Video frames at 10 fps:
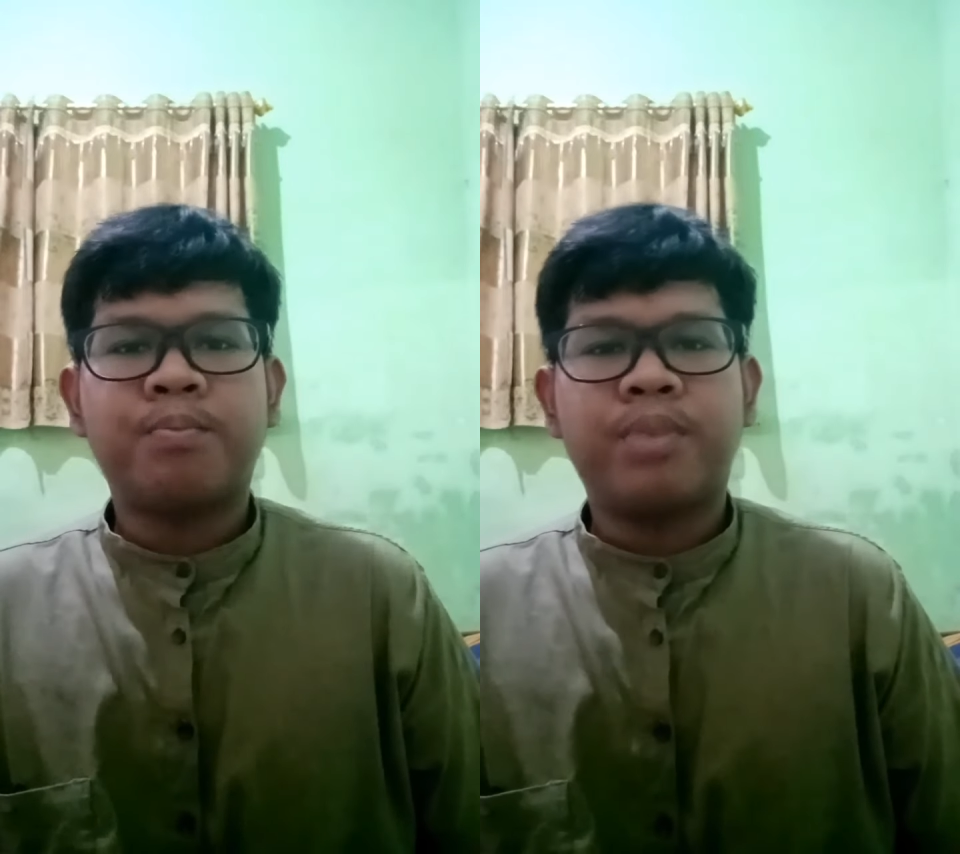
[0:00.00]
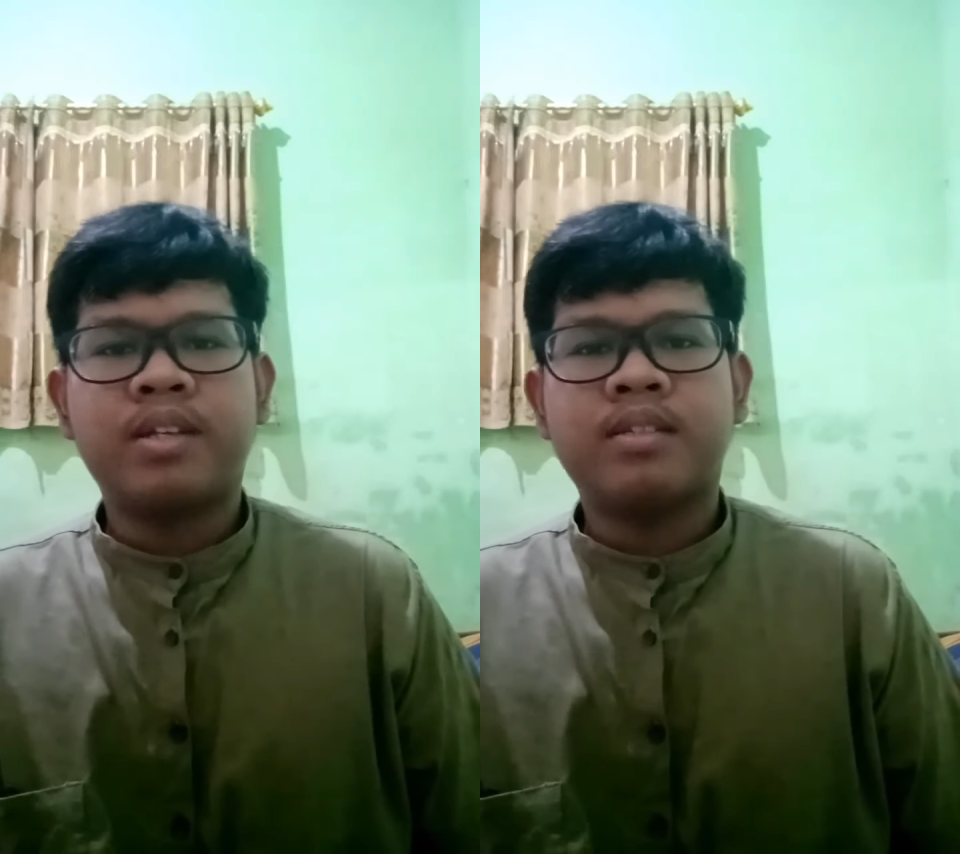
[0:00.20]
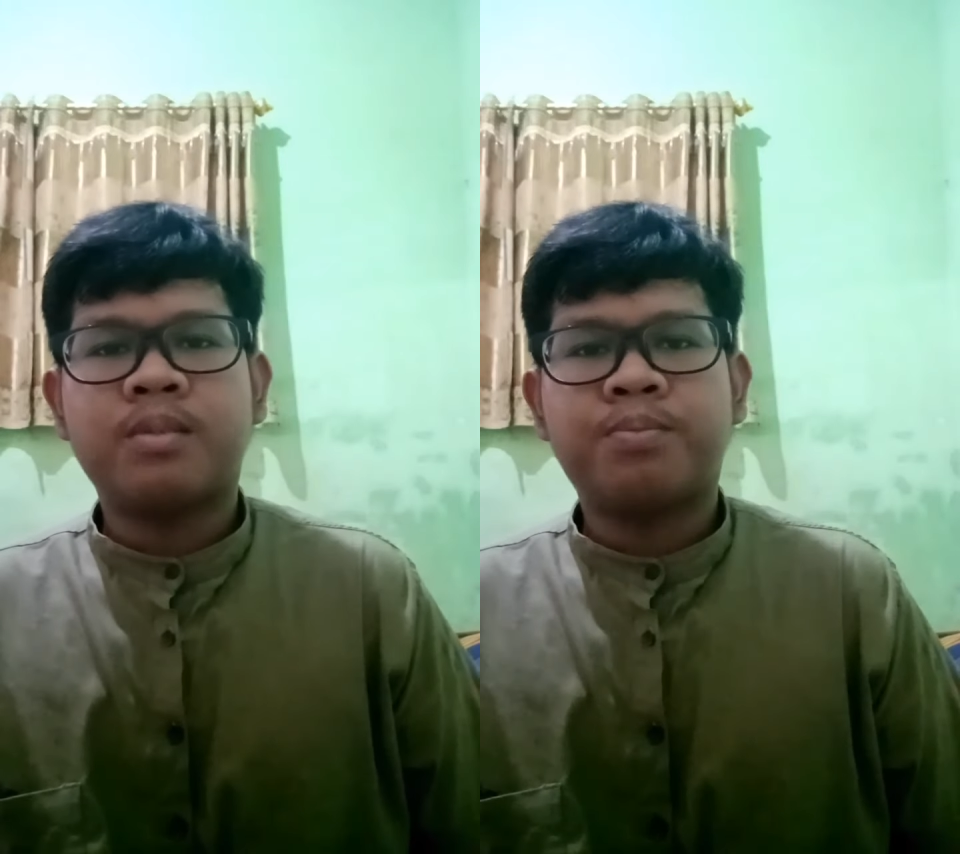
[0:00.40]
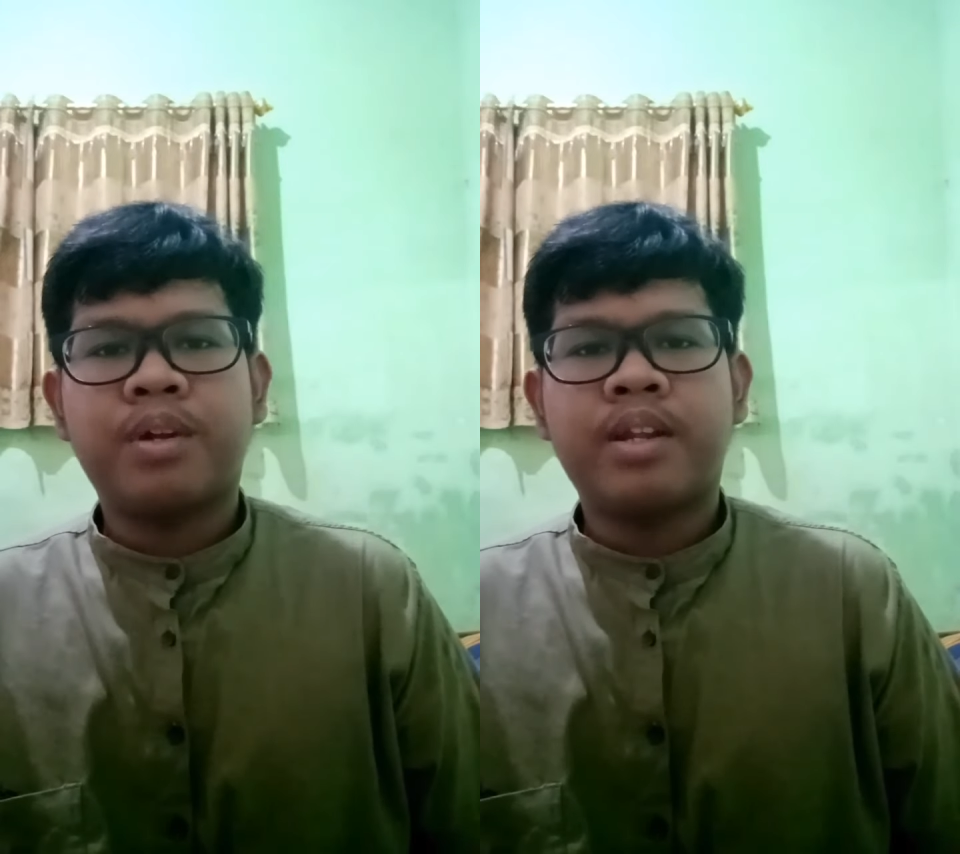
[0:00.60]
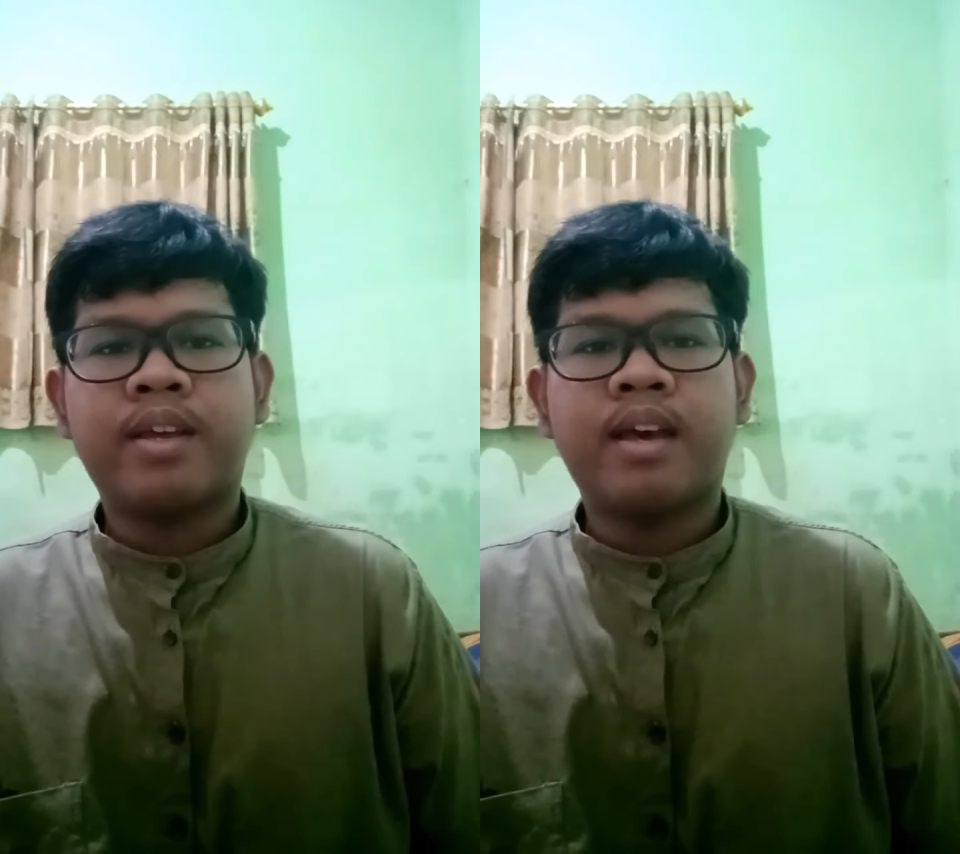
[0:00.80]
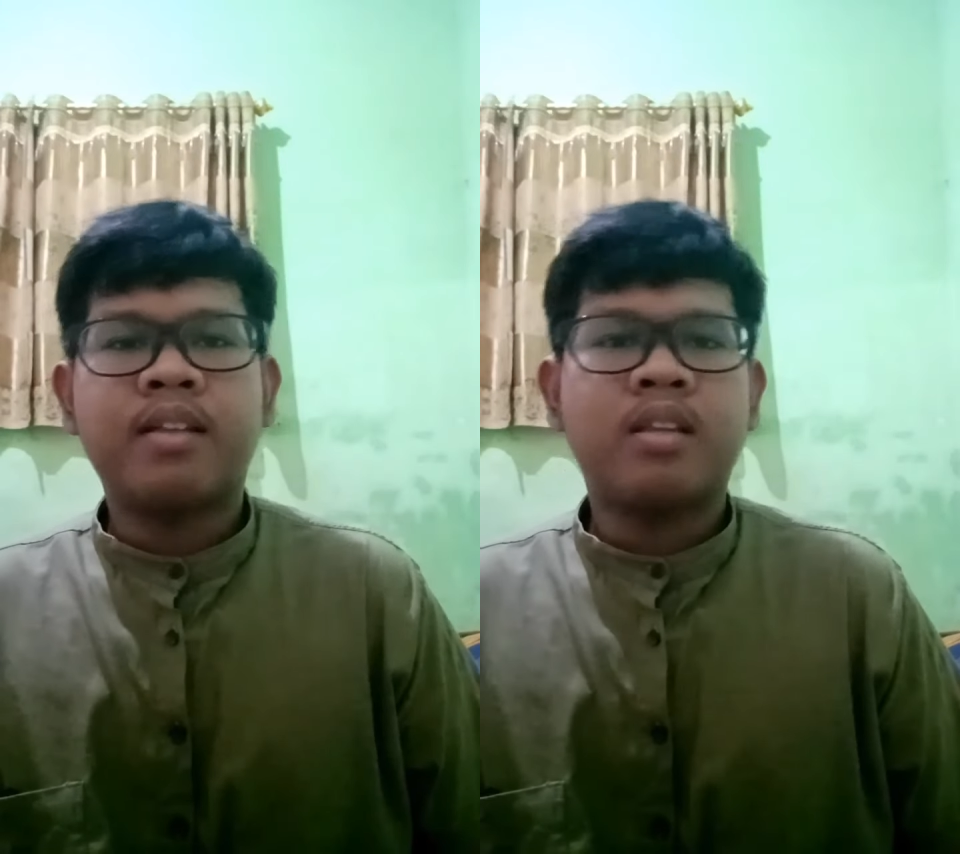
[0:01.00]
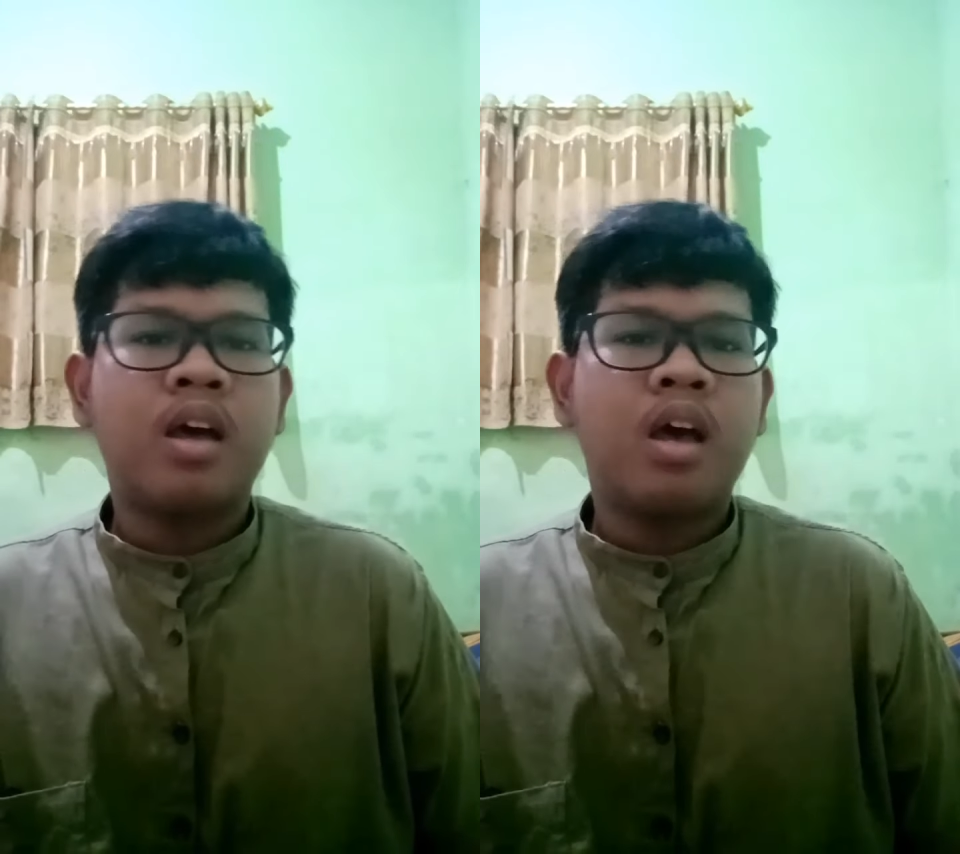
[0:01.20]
predicate,